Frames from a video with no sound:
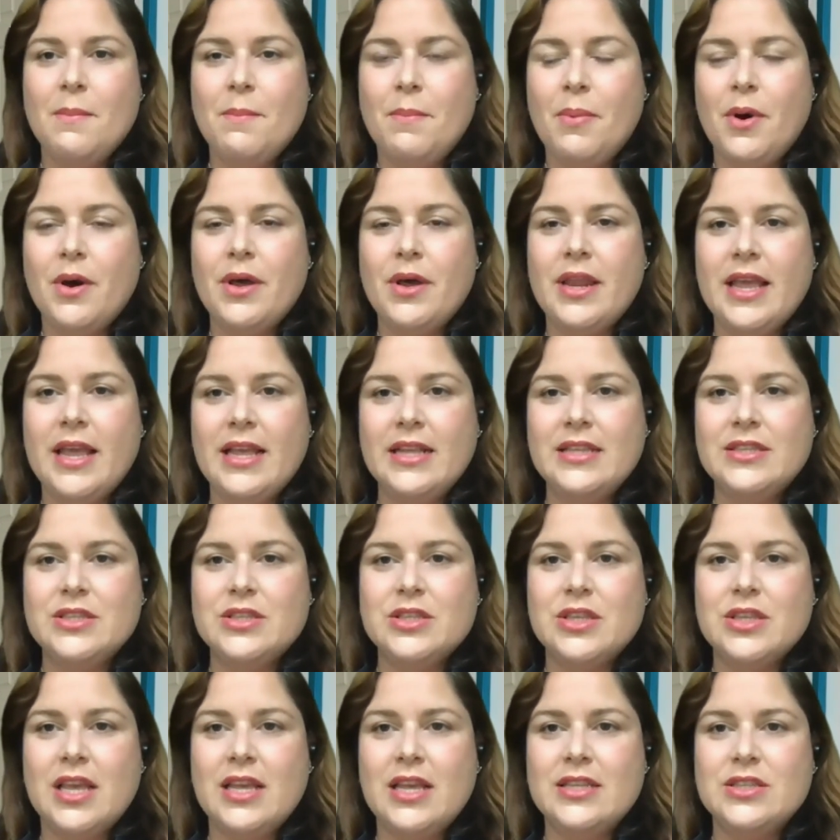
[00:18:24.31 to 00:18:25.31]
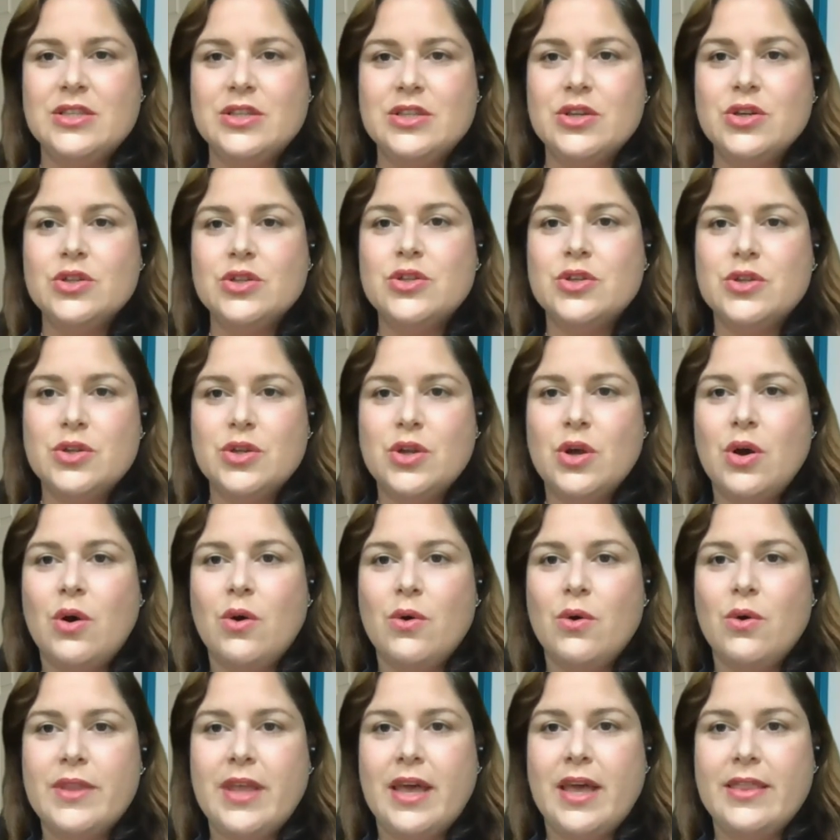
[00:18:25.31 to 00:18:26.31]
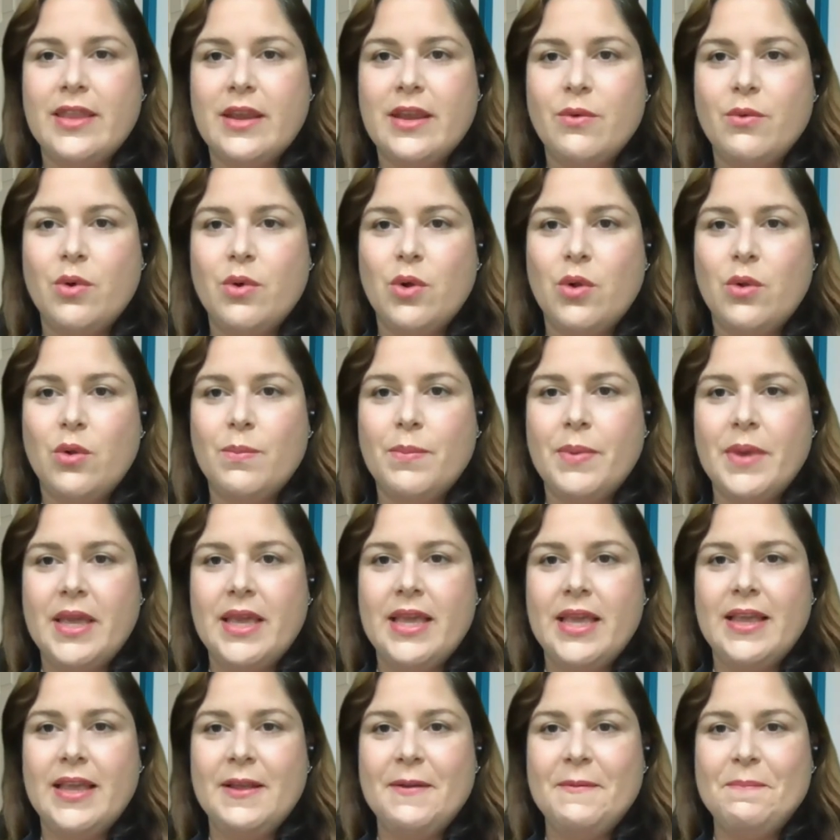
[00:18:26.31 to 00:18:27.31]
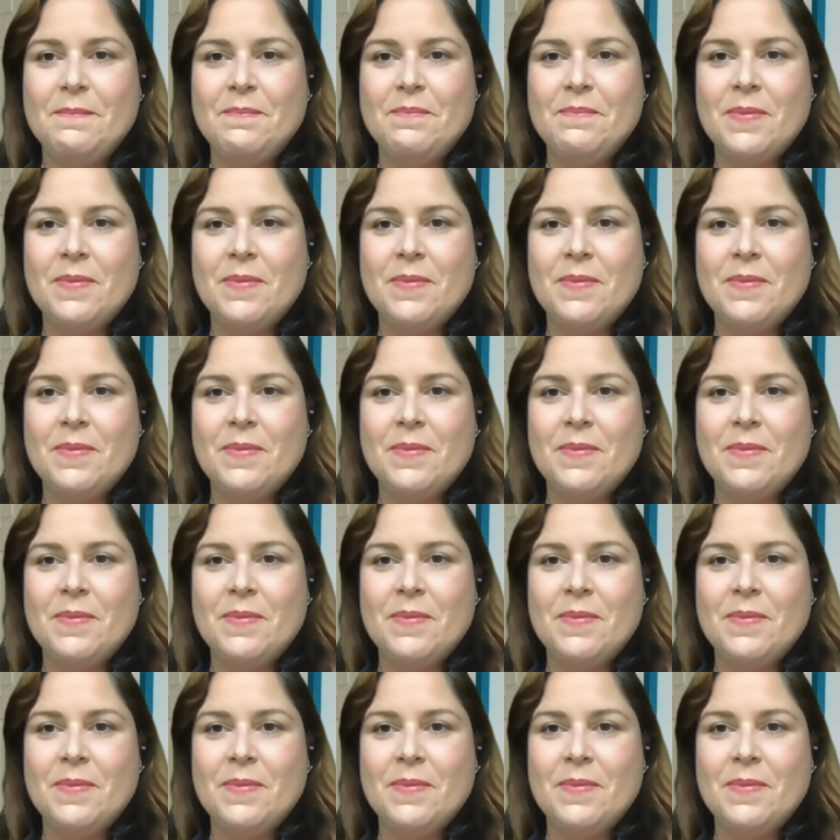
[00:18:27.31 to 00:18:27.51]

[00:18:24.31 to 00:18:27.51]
but it's good to know that there will be